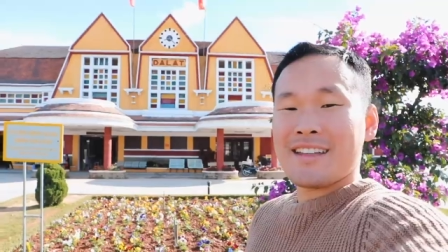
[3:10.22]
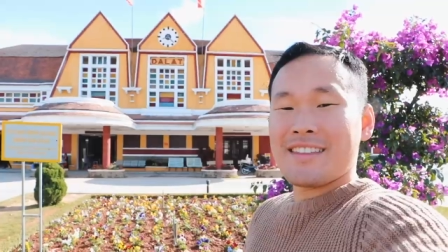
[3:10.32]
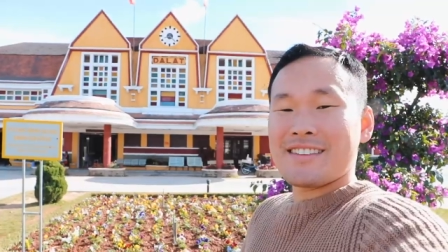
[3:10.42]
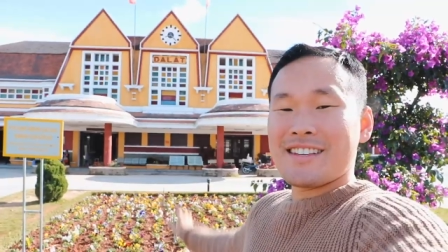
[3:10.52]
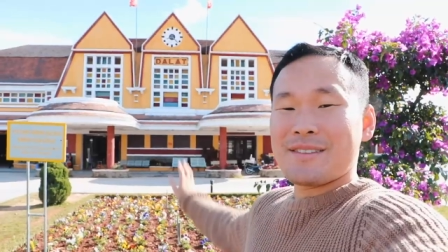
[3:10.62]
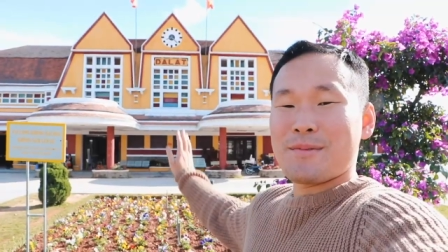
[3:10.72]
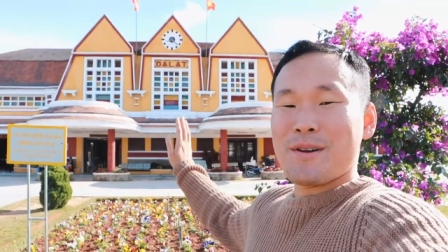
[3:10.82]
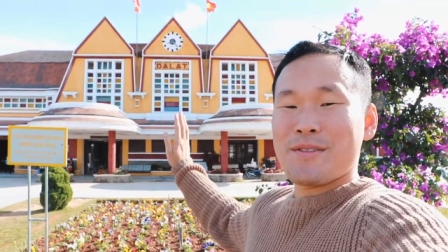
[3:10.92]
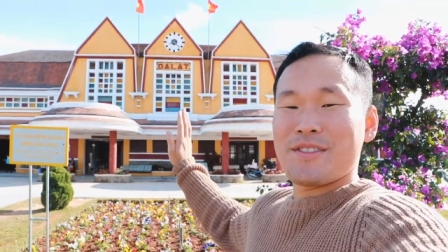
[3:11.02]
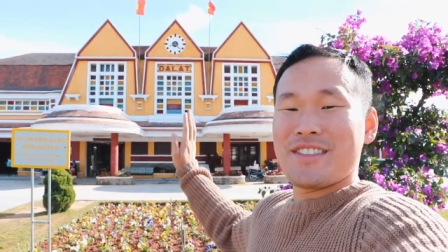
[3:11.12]
this is
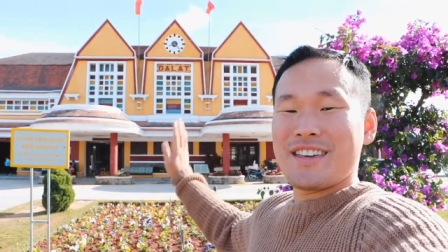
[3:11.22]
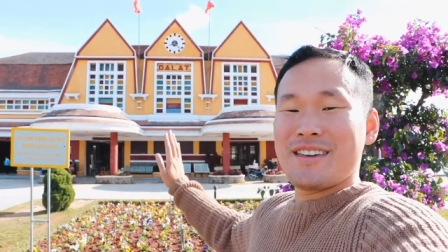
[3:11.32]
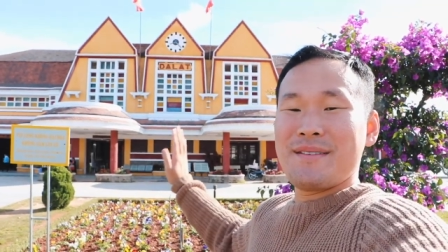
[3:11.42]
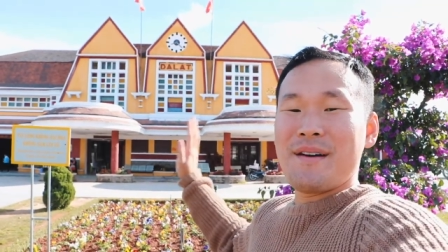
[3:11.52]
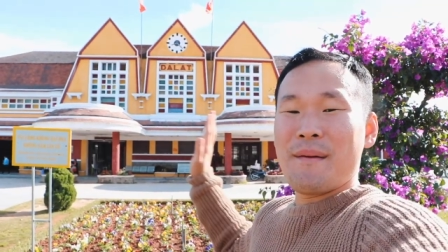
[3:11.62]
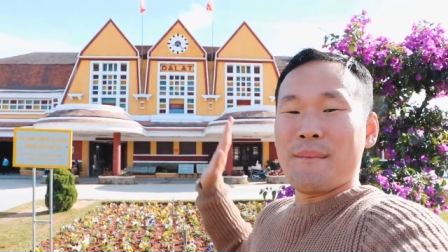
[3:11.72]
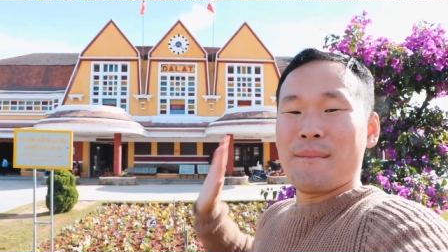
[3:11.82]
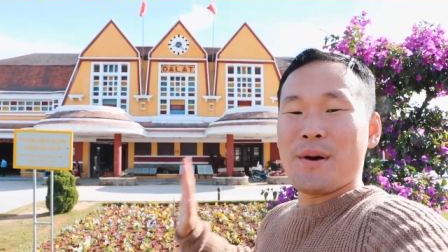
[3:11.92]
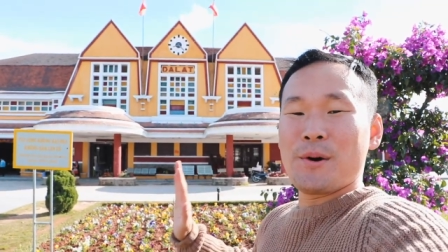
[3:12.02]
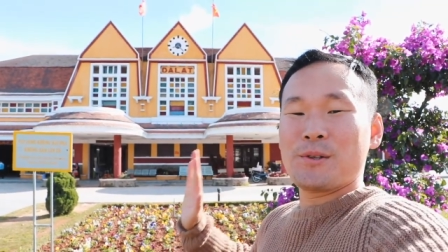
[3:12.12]
one of the
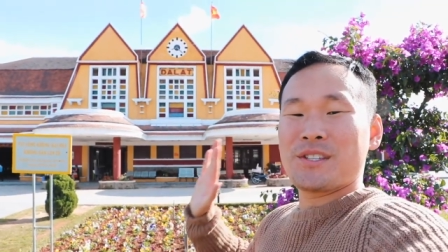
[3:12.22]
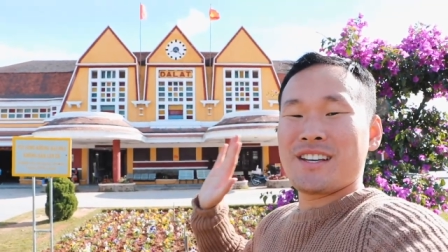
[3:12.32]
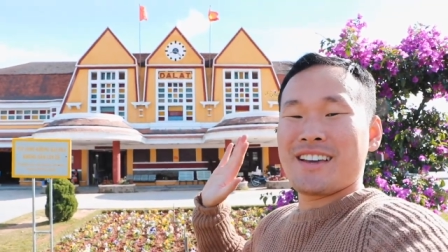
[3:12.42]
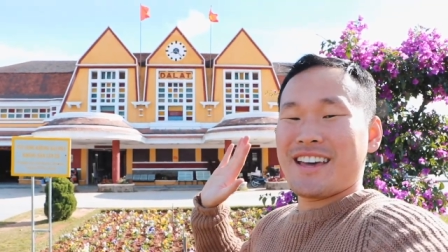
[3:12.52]
most,